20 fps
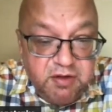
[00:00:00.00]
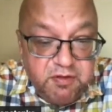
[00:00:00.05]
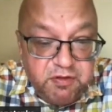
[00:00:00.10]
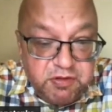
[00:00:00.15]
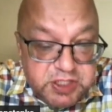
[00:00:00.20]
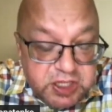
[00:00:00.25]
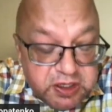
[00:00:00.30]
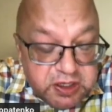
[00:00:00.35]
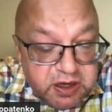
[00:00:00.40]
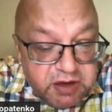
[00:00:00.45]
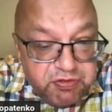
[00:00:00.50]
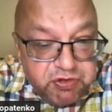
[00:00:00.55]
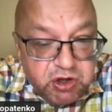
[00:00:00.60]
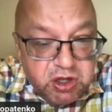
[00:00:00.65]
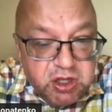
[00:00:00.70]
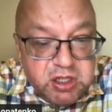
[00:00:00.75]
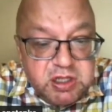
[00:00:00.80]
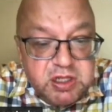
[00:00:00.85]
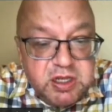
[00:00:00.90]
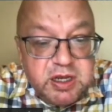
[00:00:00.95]

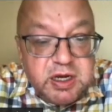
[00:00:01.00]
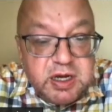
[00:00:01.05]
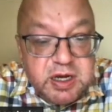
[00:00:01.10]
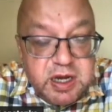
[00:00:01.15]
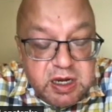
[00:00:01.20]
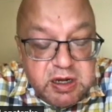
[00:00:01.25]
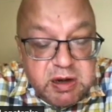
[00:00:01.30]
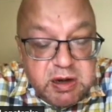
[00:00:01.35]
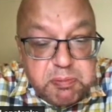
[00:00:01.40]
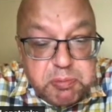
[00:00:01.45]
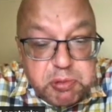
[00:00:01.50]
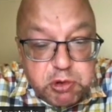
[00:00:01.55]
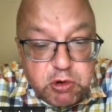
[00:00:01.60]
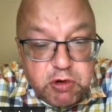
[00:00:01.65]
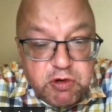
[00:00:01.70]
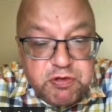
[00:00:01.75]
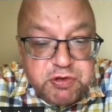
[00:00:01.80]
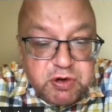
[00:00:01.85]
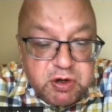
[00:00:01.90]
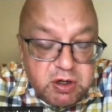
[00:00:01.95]
significantly can
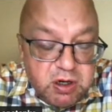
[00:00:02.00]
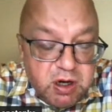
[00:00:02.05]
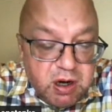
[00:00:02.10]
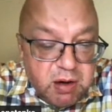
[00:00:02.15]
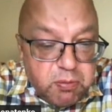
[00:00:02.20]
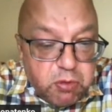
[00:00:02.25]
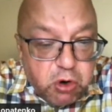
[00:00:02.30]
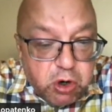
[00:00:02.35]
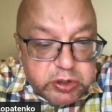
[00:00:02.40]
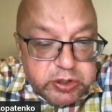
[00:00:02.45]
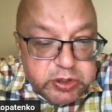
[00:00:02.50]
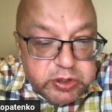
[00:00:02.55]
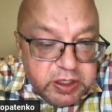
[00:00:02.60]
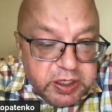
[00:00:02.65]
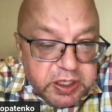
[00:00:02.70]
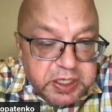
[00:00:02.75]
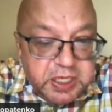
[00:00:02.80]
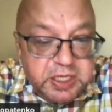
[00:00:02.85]
improve modeling